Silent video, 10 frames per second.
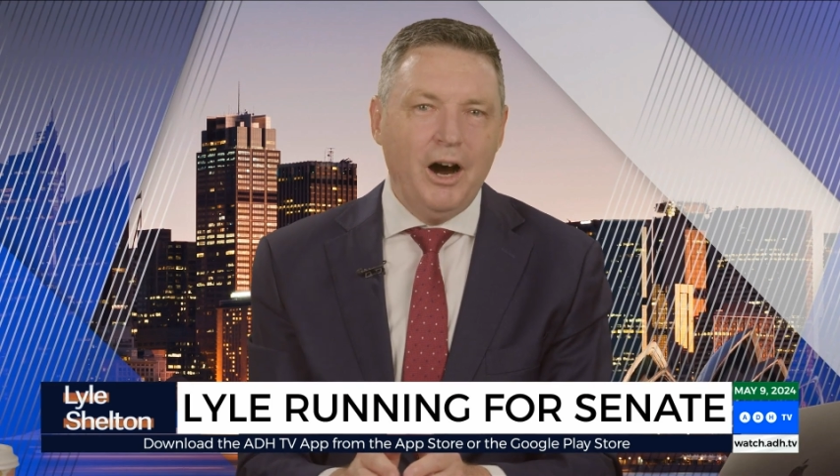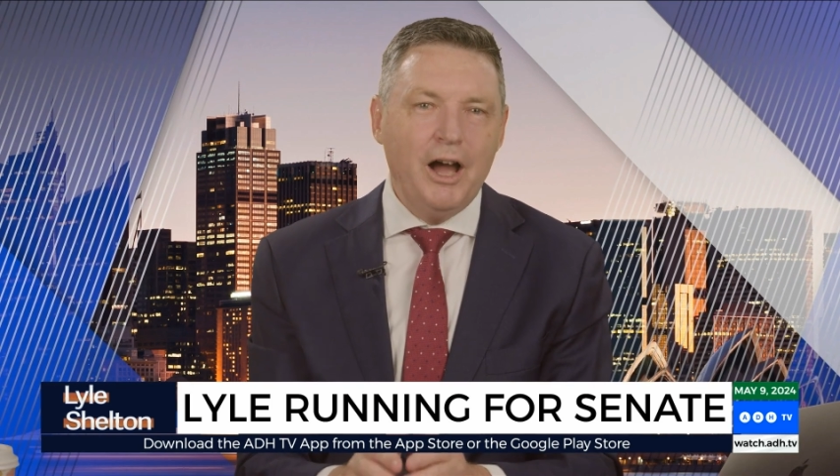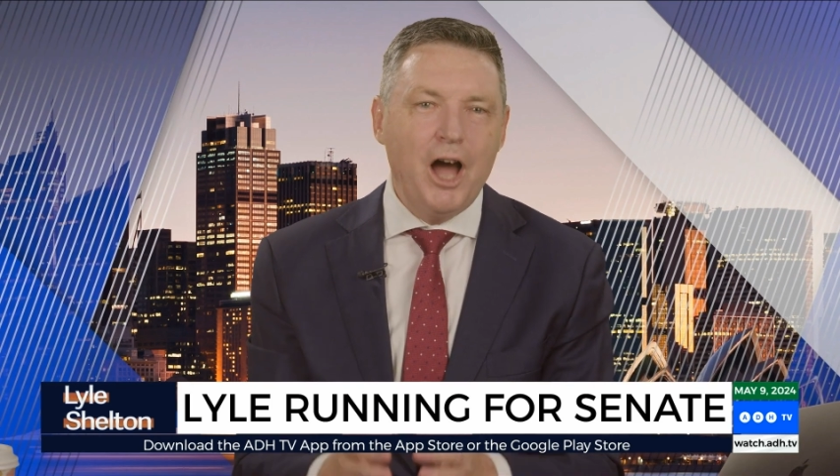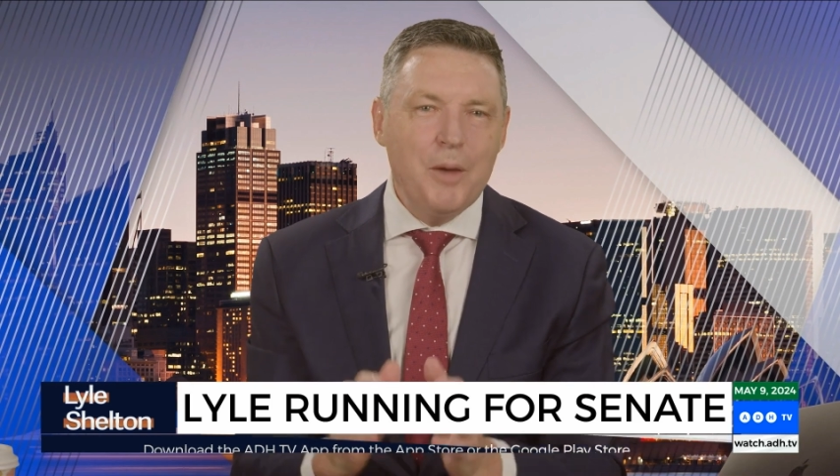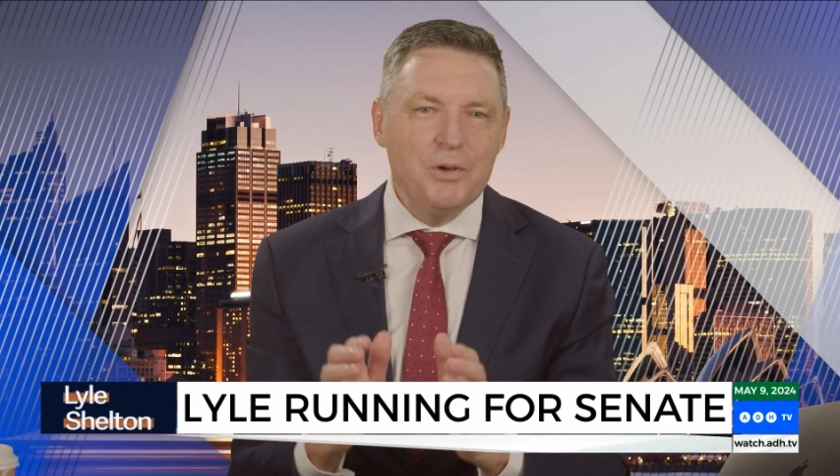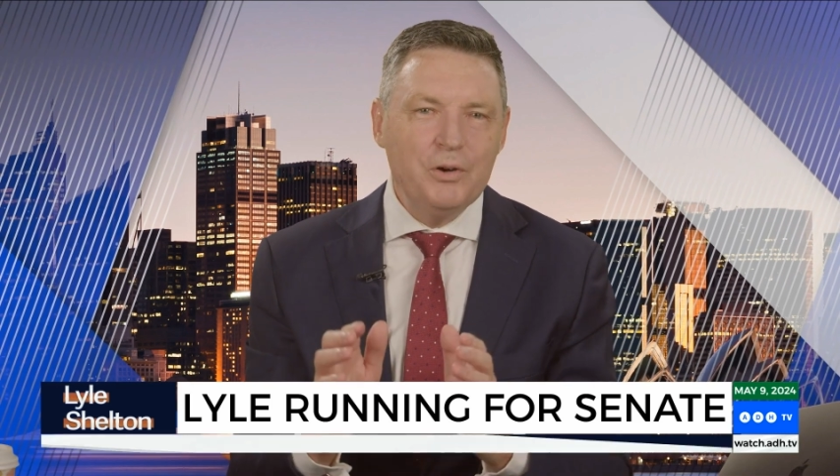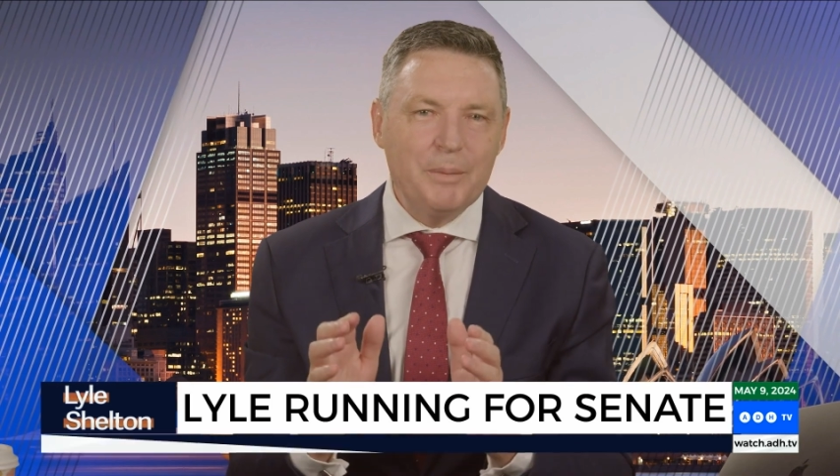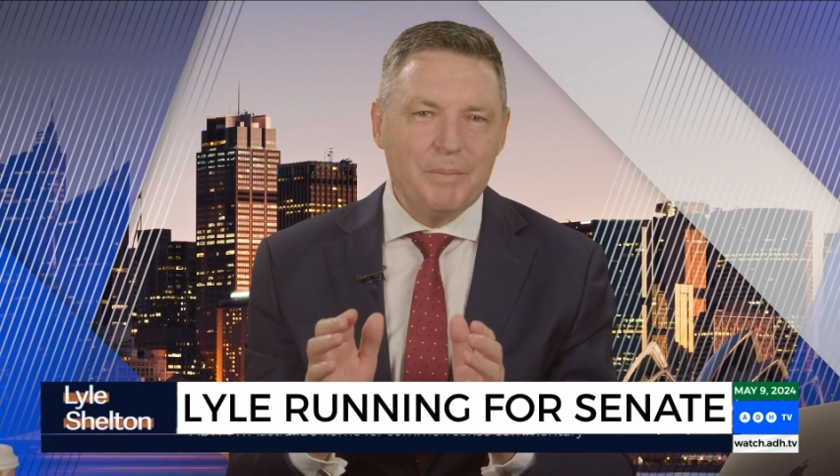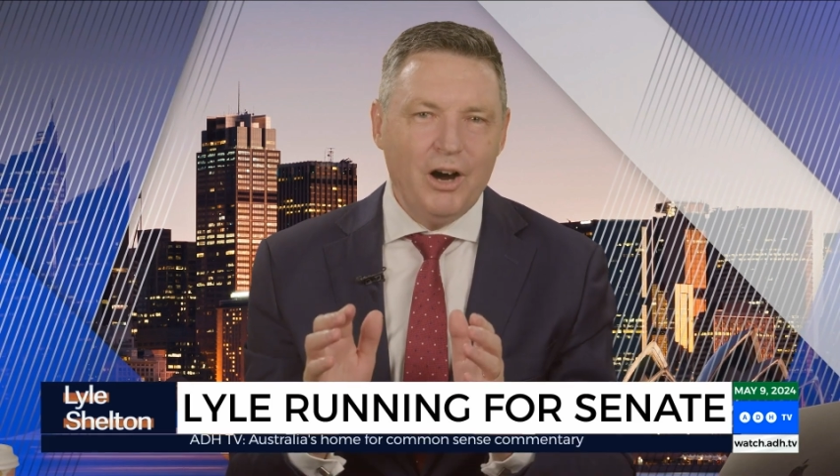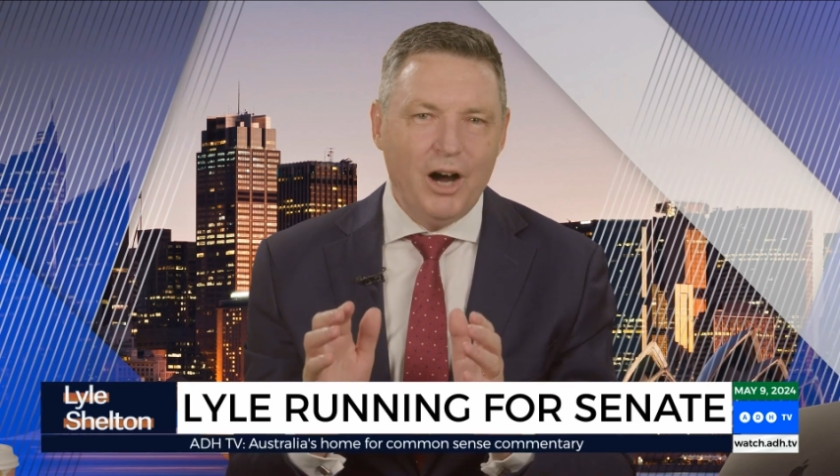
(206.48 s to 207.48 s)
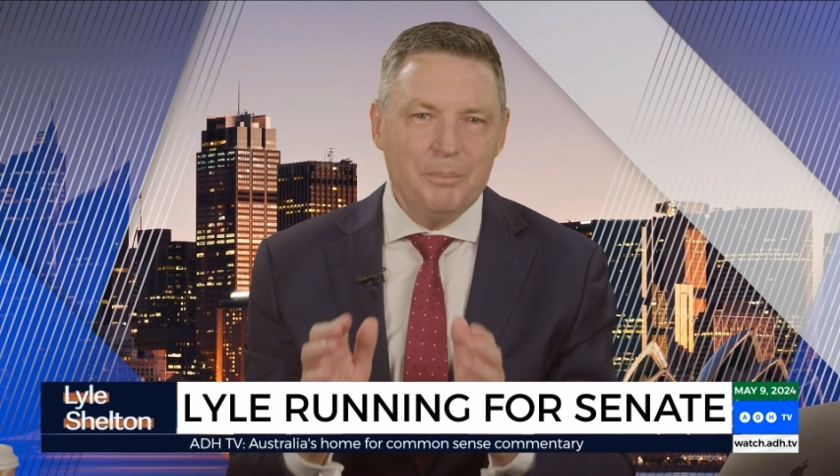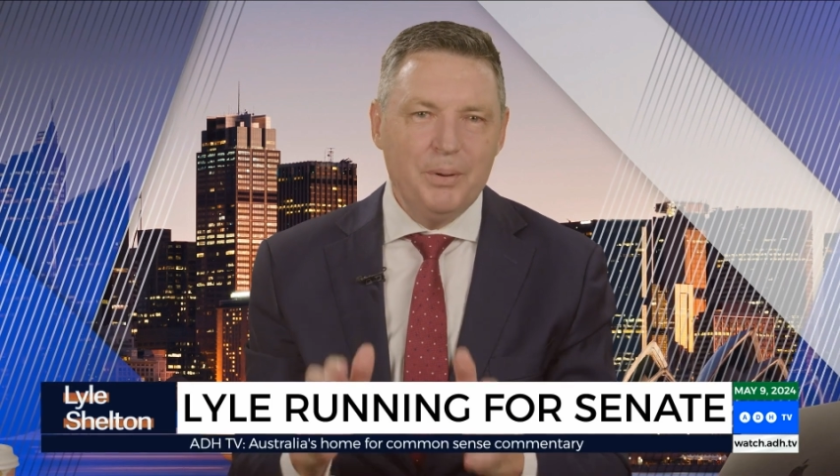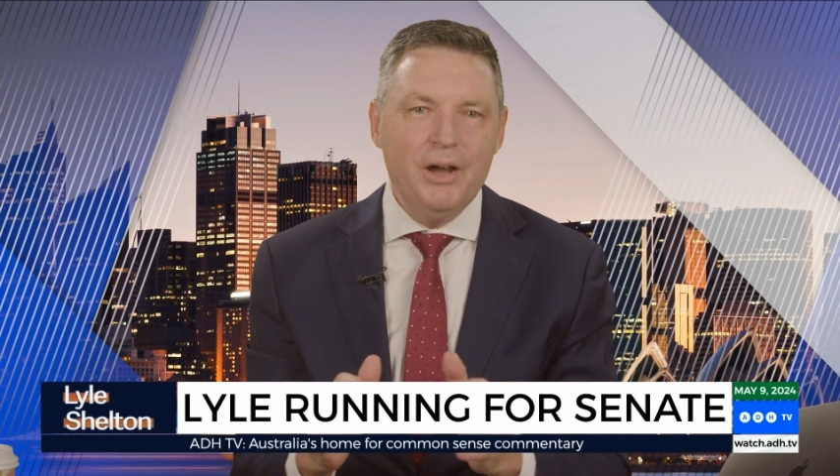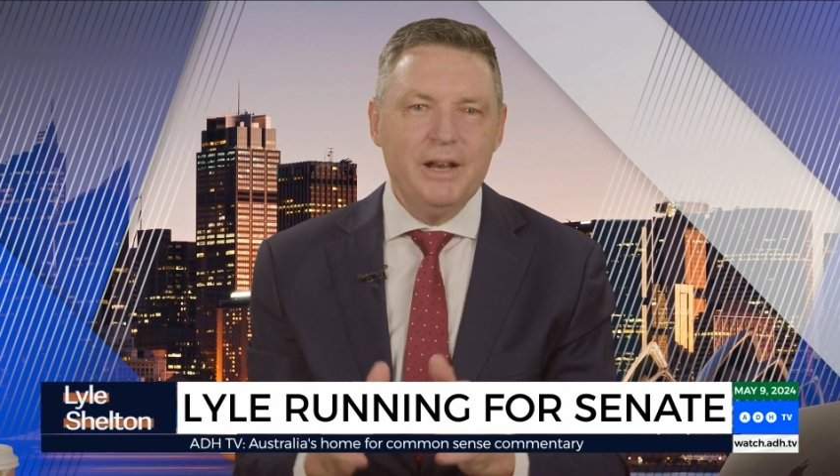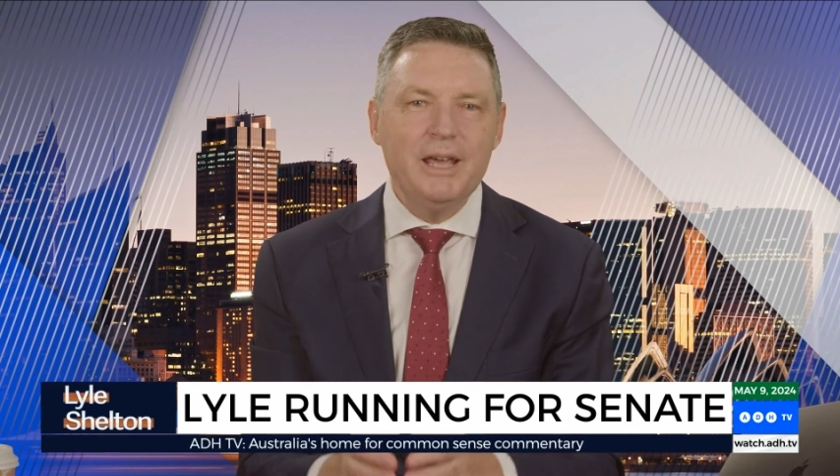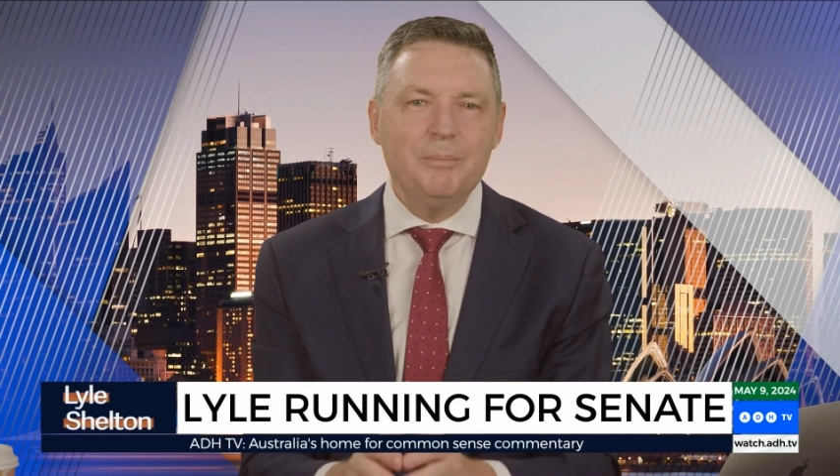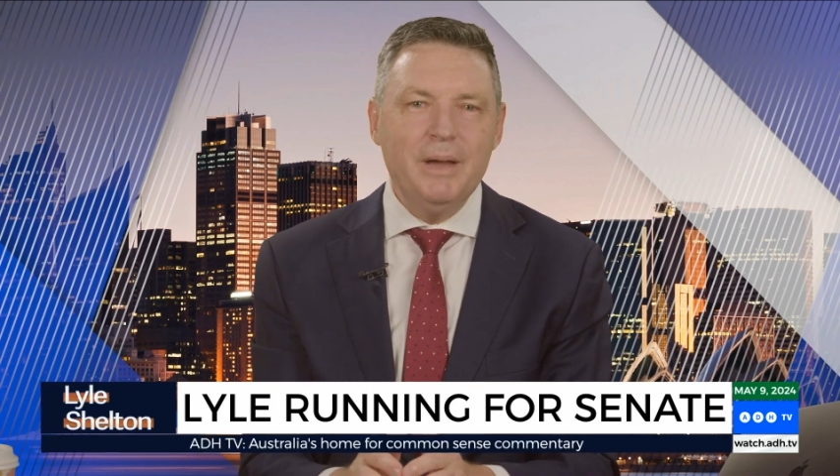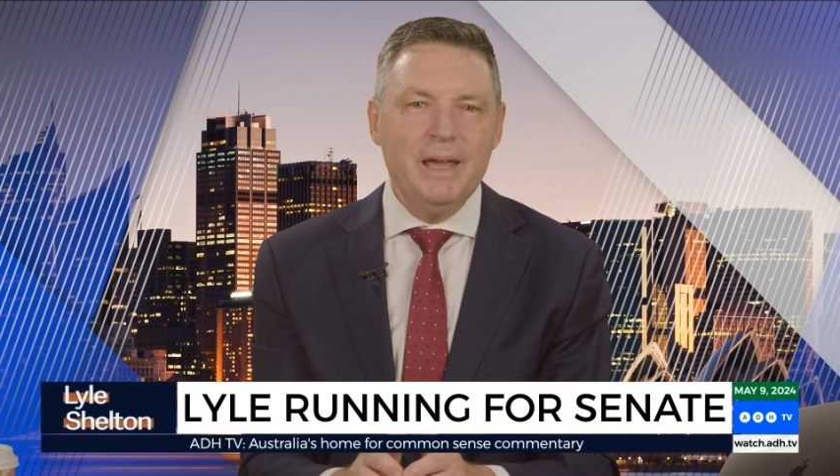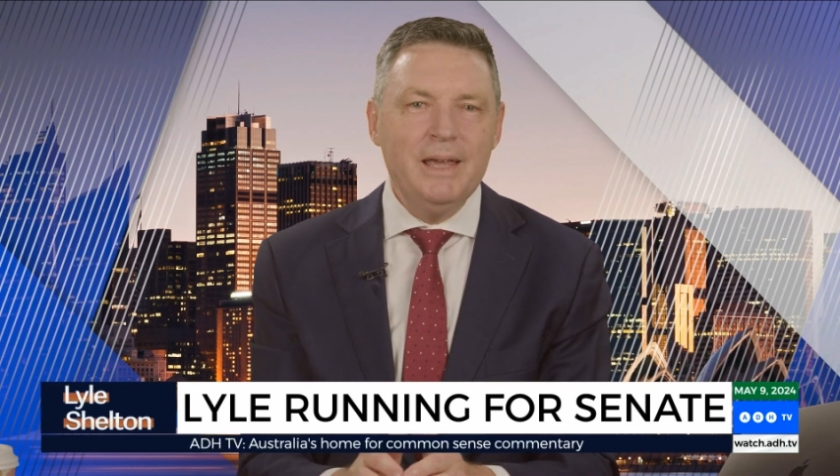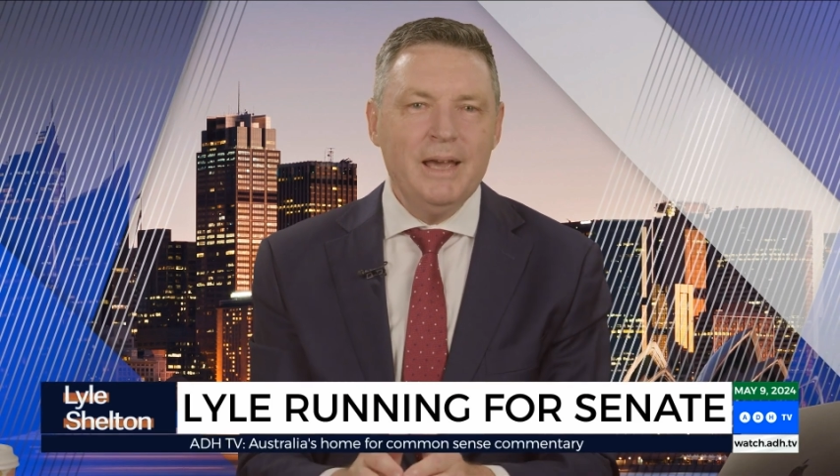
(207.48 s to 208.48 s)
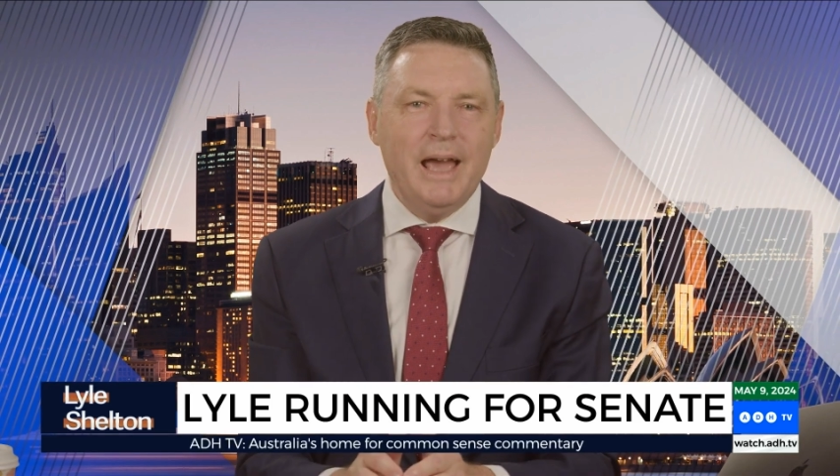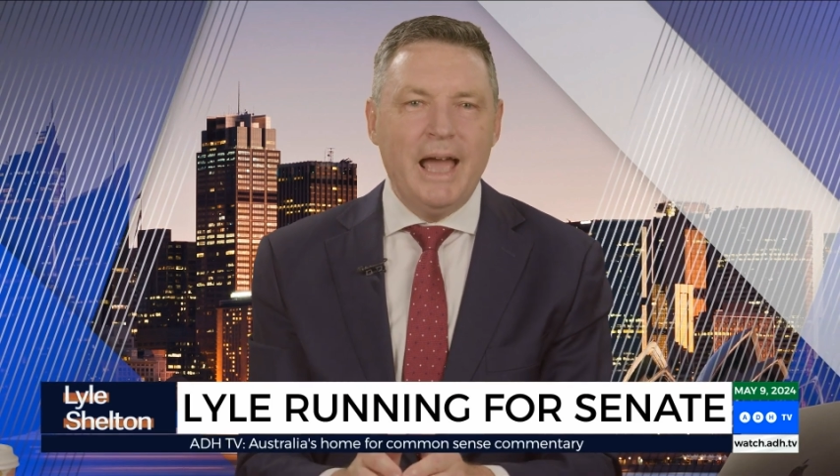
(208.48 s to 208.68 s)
I hope you'll get behind Bernie and me